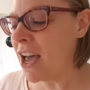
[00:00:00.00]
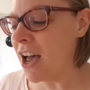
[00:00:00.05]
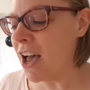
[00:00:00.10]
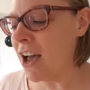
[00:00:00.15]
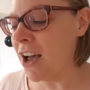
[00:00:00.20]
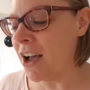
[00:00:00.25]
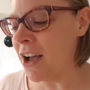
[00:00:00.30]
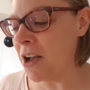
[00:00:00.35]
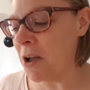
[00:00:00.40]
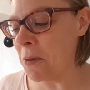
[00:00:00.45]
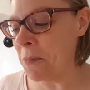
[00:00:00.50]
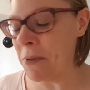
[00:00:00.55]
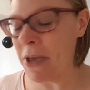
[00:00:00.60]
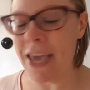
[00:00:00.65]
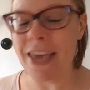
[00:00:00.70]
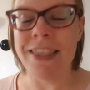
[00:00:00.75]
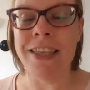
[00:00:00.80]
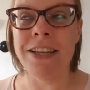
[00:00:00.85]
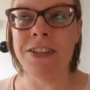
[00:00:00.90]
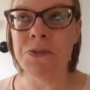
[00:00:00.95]

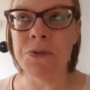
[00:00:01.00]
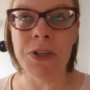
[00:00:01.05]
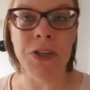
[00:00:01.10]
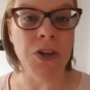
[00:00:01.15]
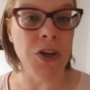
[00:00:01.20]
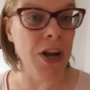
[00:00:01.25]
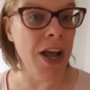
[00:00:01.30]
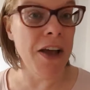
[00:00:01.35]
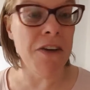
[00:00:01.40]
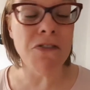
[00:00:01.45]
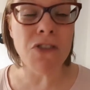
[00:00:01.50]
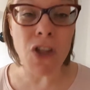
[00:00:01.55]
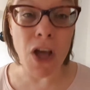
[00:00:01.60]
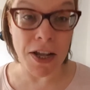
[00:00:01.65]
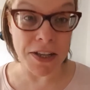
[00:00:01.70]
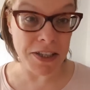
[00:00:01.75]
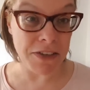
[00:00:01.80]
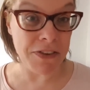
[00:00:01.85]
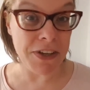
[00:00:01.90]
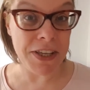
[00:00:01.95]
And that's really good. I have
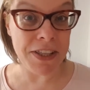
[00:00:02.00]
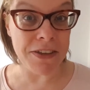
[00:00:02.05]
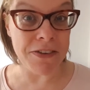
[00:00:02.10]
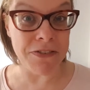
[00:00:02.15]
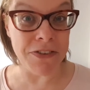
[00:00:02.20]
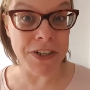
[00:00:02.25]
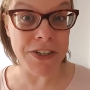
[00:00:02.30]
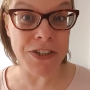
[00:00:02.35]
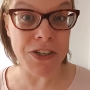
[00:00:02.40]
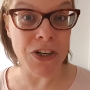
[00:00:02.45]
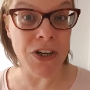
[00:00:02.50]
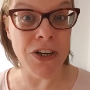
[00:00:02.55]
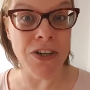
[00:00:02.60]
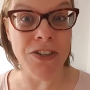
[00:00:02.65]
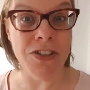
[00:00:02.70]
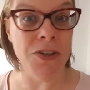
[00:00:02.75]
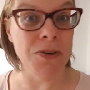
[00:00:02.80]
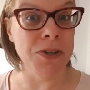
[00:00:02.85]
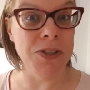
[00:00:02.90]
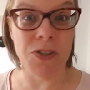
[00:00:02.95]
lots of it in the freezer,
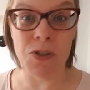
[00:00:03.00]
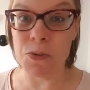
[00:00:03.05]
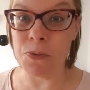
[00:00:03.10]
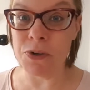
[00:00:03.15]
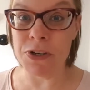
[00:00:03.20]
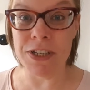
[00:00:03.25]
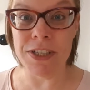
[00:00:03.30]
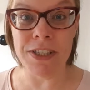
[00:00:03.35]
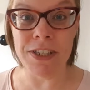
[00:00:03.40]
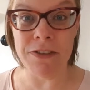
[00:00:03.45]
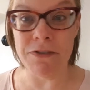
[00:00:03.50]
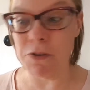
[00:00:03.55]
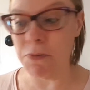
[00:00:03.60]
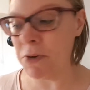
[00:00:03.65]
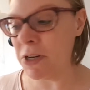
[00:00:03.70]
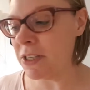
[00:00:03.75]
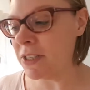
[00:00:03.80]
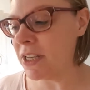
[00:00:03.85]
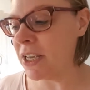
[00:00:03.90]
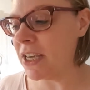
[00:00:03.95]
so it's super easy for
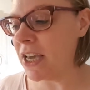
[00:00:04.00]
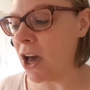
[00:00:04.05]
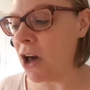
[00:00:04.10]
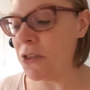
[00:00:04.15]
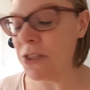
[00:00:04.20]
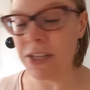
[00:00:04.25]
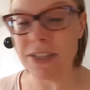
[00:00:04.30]
me to take out.